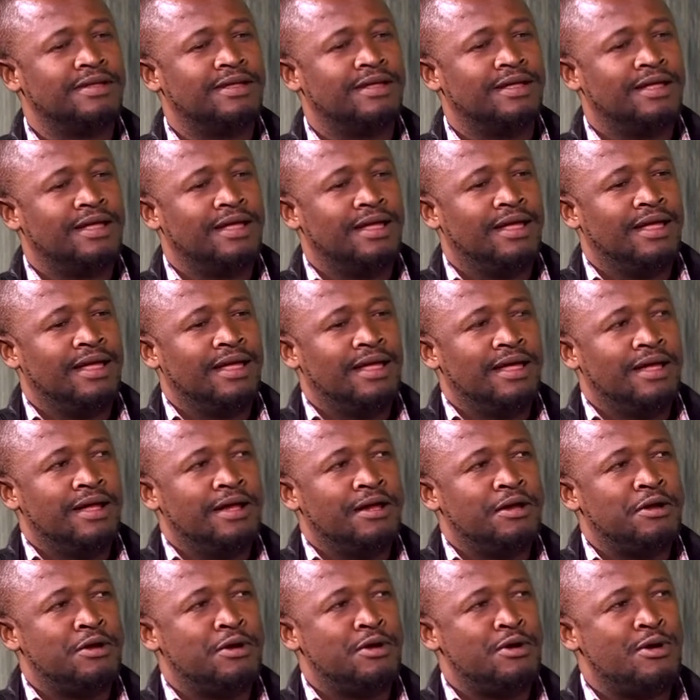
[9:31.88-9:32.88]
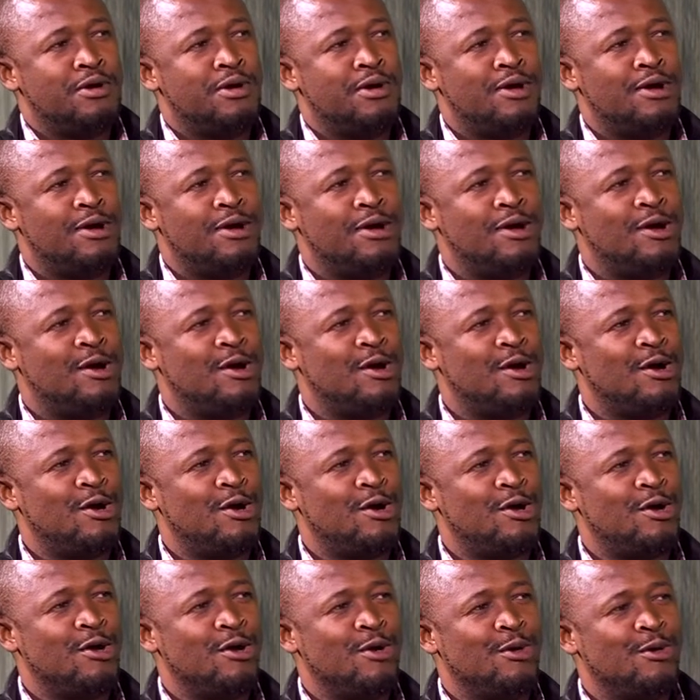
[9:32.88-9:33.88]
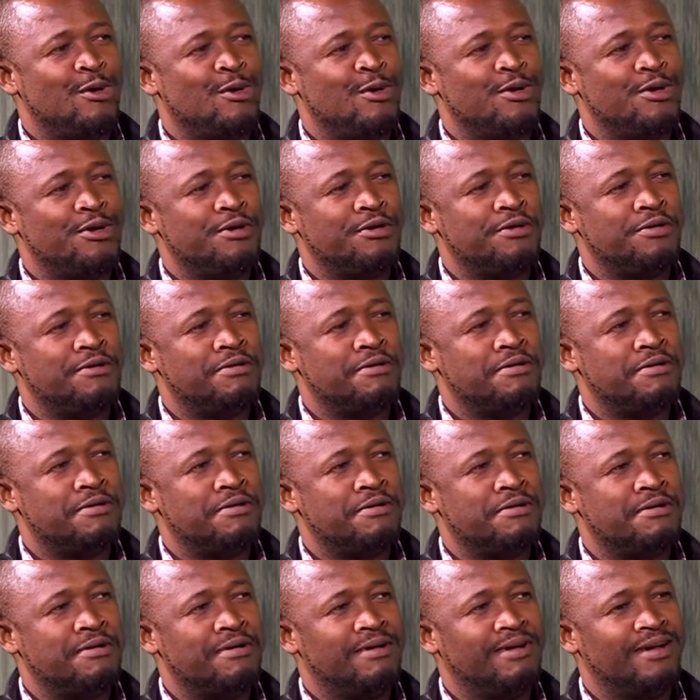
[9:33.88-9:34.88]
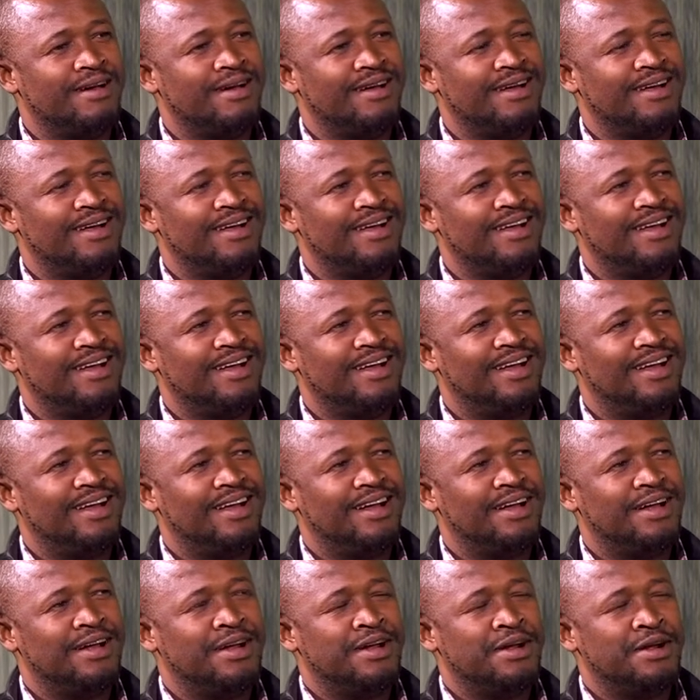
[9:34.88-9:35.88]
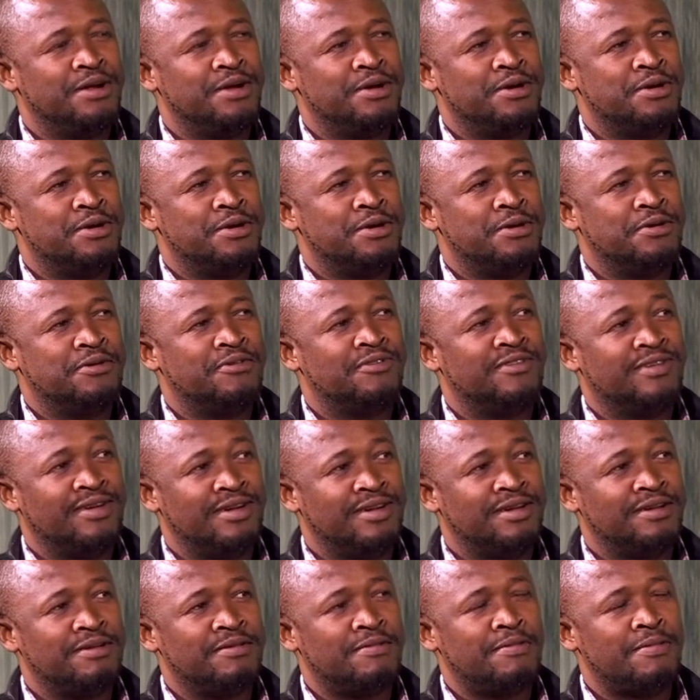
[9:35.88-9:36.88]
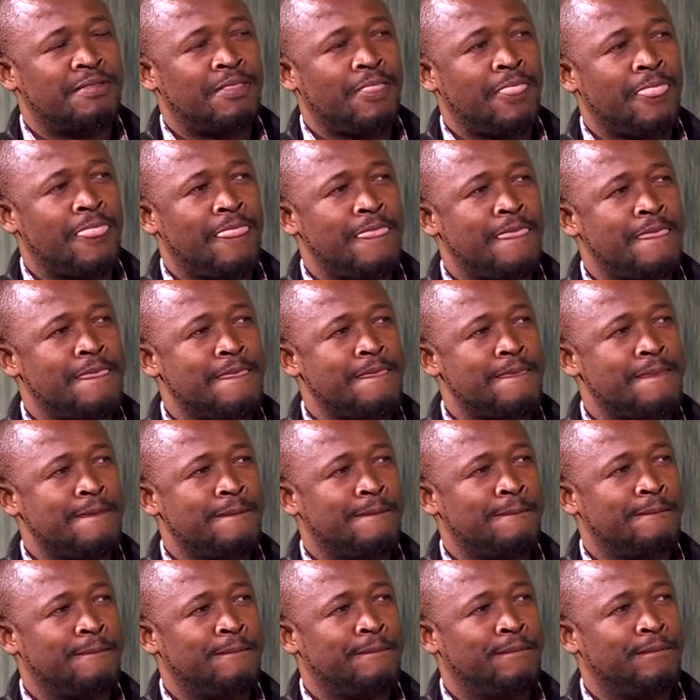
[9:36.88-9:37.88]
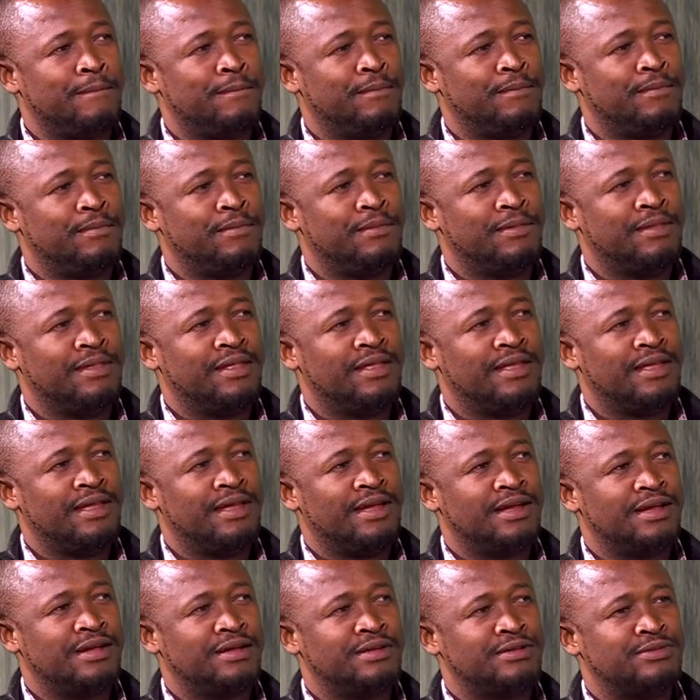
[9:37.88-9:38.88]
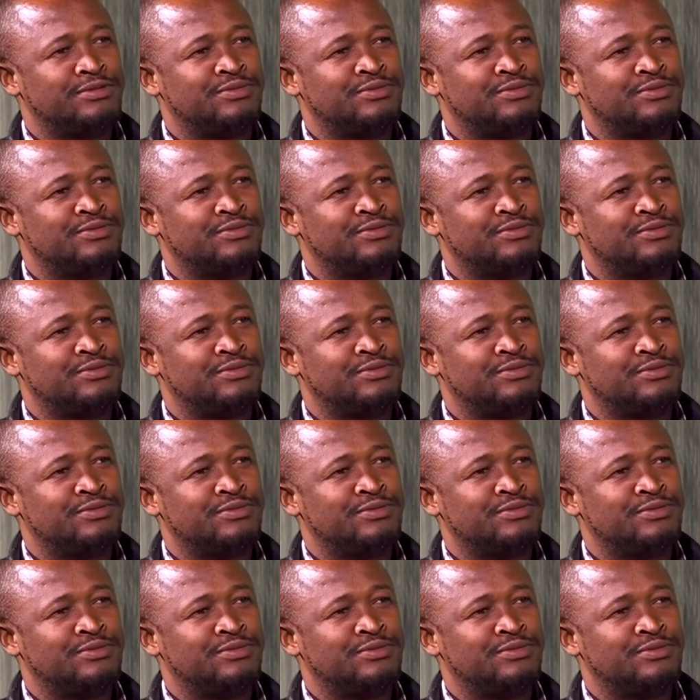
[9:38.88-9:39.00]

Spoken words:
Why did you write such title? Say, "Oh my God, I'm a single parent," and then now your first chapter, "Man up."